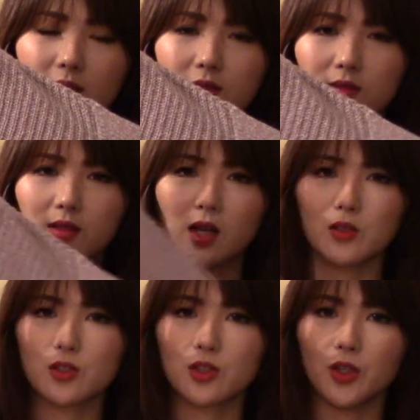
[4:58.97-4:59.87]
So
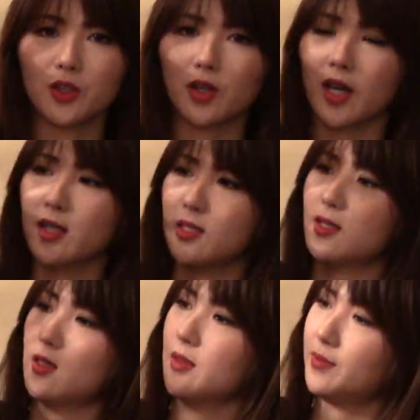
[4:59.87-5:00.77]
I'll show you
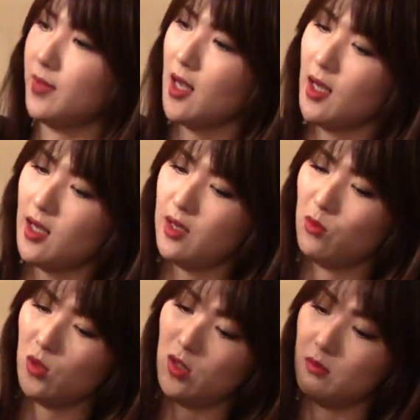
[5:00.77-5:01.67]
guys
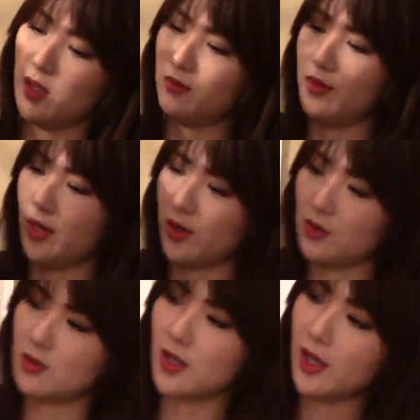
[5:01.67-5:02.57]
in one of my
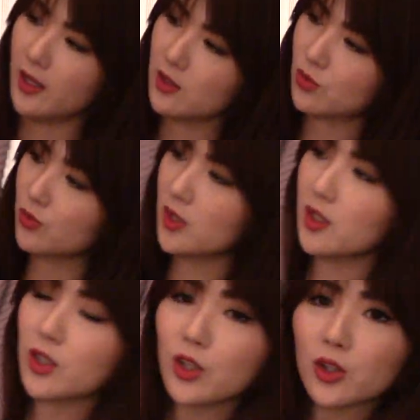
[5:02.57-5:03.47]
videos, and it's really
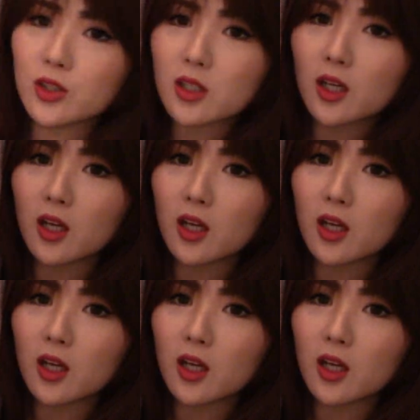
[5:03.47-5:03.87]
cute.